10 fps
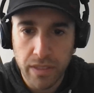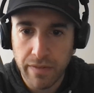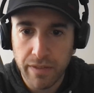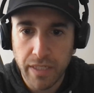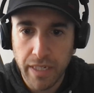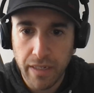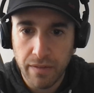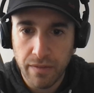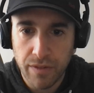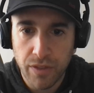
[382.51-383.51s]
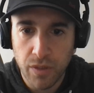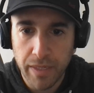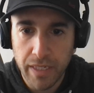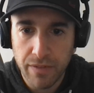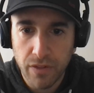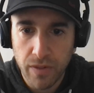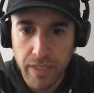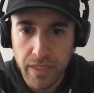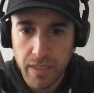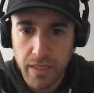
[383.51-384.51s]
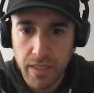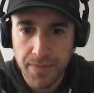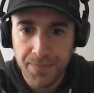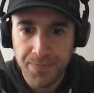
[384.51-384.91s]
has ever seen for so many different reasons.